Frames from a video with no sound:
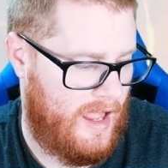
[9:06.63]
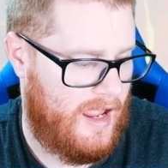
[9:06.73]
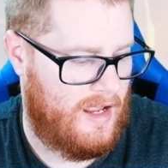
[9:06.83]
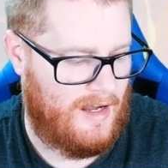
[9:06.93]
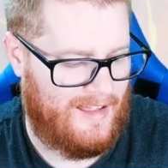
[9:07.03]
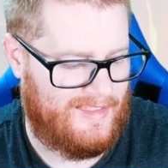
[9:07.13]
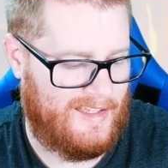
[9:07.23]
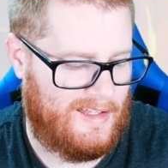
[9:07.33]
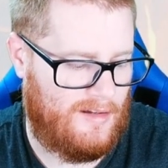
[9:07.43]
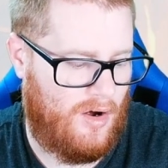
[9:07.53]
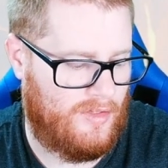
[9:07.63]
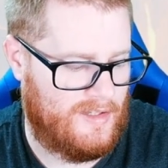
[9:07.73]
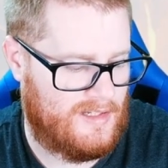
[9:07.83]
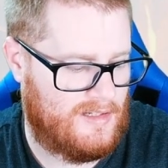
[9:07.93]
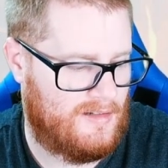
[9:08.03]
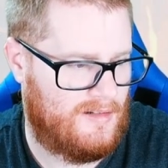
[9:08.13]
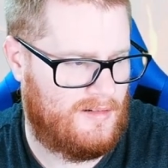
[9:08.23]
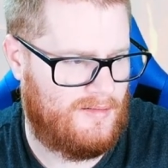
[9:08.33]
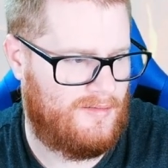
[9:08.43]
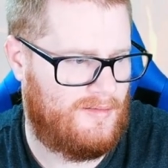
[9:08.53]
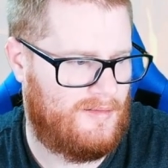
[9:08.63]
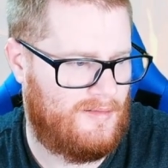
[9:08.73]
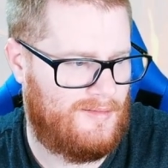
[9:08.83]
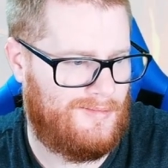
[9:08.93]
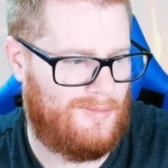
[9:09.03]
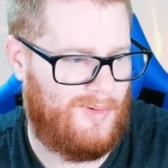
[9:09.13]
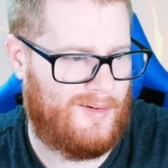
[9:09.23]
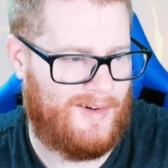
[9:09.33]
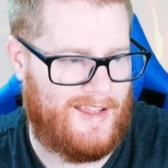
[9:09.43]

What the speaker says: And I think on this one